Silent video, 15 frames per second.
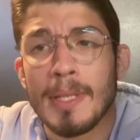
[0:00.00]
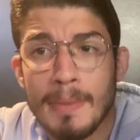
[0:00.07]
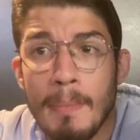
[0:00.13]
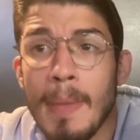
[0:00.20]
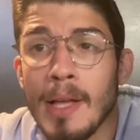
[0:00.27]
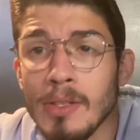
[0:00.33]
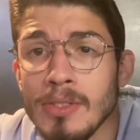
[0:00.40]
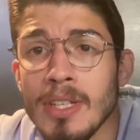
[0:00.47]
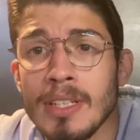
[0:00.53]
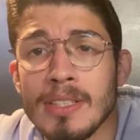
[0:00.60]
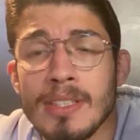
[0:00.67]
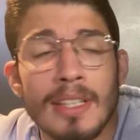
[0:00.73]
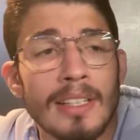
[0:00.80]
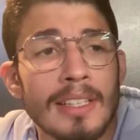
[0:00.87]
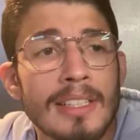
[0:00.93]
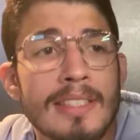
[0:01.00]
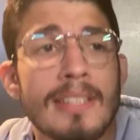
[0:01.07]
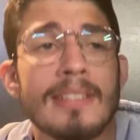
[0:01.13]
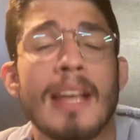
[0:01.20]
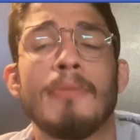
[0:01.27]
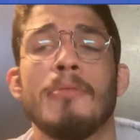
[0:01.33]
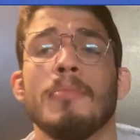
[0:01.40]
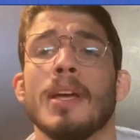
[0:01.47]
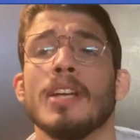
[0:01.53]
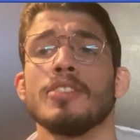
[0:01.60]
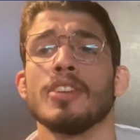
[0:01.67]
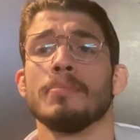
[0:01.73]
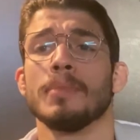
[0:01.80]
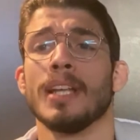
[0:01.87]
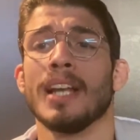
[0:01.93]
It's the type of
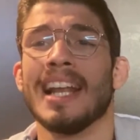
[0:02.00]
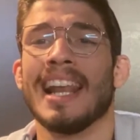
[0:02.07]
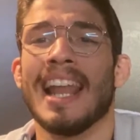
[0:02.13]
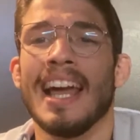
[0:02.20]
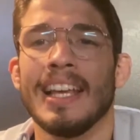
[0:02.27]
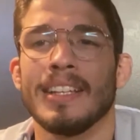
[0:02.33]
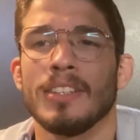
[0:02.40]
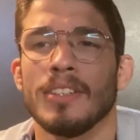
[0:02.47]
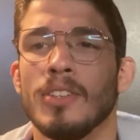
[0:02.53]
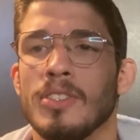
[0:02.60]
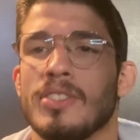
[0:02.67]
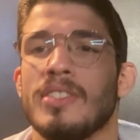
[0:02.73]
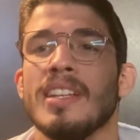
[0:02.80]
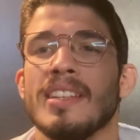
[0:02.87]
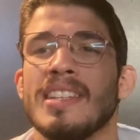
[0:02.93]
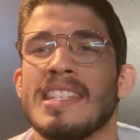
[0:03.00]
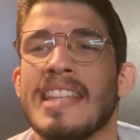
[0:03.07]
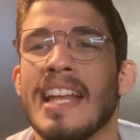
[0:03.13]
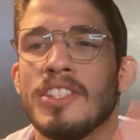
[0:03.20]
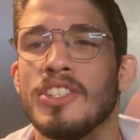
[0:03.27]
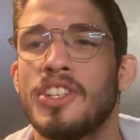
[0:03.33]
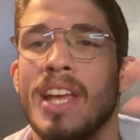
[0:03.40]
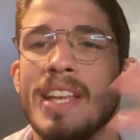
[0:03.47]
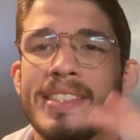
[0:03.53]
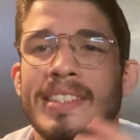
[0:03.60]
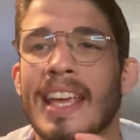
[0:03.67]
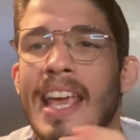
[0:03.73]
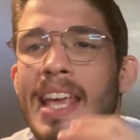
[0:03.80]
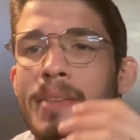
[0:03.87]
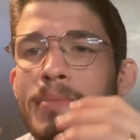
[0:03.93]
matchup that I like, you know. It's that chess
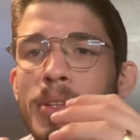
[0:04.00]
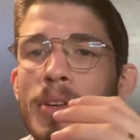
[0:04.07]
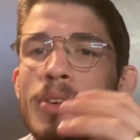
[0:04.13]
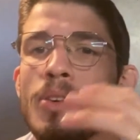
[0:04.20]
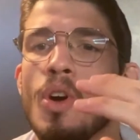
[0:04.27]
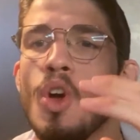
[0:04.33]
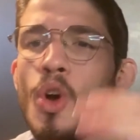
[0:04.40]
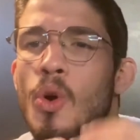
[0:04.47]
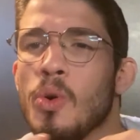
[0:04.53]
game, you know.